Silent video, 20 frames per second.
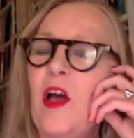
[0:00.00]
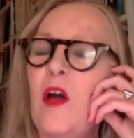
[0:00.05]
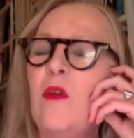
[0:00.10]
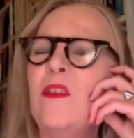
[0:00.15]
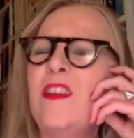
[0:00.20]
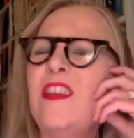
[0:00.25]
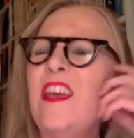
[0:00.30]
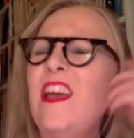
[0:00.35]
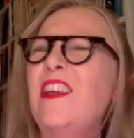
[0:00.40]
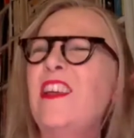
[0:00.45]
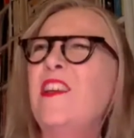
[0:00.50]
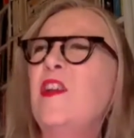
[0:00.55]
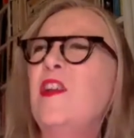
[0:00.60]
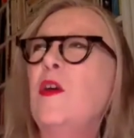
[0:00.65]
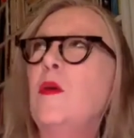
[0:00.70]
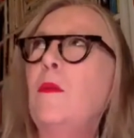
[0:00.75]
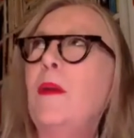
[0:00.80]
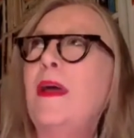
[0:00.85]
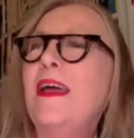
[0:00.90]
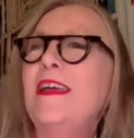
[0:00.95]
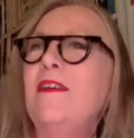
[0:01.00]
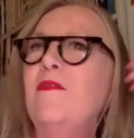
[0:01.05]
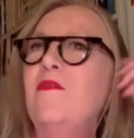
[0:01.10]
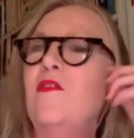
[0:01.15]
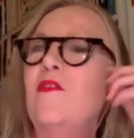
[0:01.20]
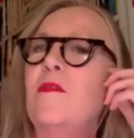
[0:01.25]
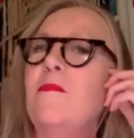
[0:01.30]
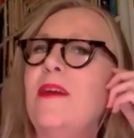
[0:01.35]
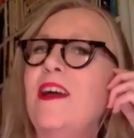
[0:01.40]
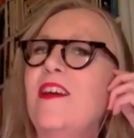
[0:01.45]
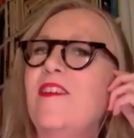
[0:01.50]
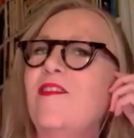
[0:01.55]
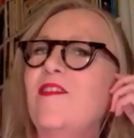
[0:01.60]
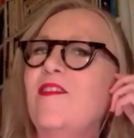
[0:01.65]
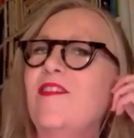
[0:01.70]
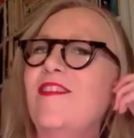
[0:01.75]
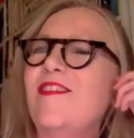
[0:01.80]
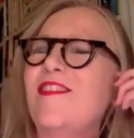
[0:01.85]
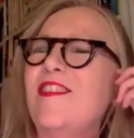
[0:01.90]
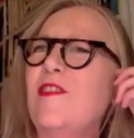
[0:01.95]
Oh yeah, you know, paying for a
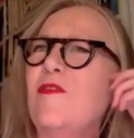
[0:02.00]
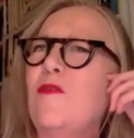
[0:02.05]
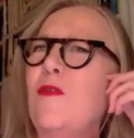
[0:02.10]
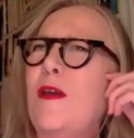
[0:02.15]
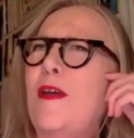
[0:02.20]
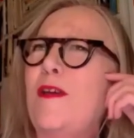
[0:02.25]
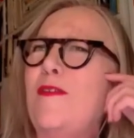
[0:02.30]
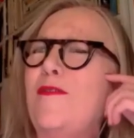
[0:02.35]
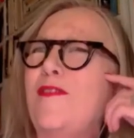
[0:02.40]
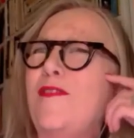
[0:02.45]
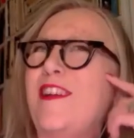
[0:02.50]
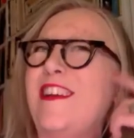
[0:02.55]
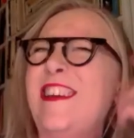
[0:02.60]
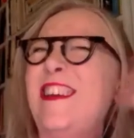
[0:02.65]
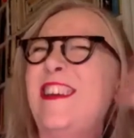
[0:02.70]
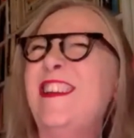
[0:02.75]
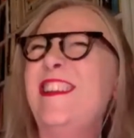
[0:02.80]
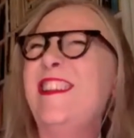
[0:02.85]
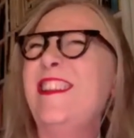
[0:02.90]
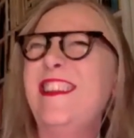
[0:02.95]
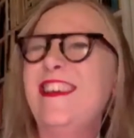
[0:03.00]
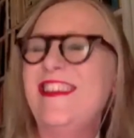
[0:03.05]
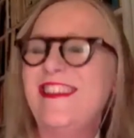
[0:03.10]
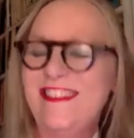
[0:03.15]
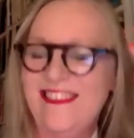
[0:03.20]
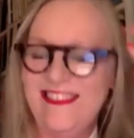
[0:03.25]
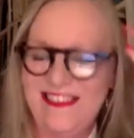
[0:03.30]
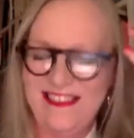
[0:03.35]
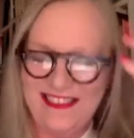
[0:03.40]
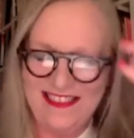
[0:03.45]
master's in creative writing and things.